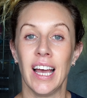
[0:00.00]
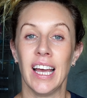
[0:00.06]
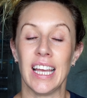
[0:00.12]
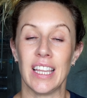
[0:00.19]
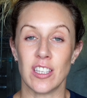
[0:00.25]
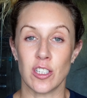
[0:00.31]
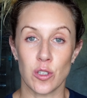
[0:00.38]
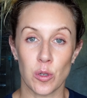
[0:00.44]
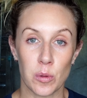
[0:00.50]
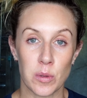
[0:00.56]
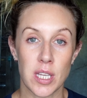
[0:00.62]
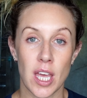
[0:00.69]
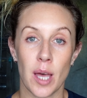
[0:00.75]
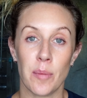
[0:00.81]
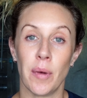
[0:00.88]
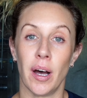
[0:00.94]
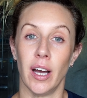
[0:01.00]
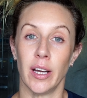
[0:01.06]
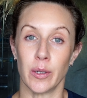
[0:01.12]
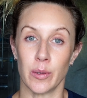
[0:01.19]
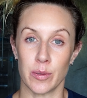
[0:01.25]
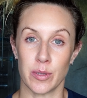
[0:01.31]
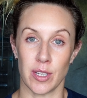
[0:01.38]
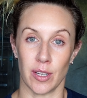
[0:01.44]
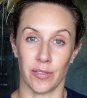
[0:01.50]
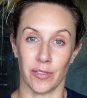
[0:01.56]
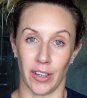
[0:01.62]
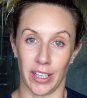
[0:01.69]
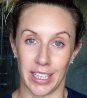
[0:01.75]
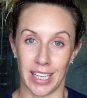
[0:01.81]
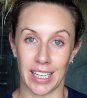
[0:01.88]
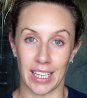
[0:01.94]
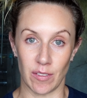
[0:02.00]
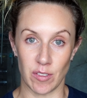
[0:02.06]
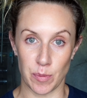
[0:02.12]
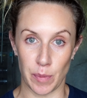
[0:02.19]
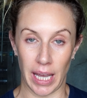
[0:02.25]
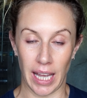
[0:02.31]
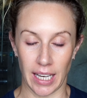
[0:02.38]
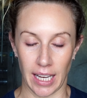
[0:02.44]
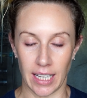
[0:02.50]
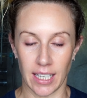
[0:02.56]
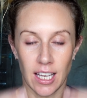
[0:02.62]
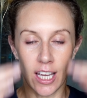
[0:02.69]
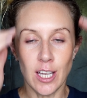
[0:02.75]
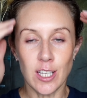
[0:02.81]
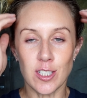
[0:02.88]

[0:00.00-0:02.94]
In the short term, I also find that it gives me a headache.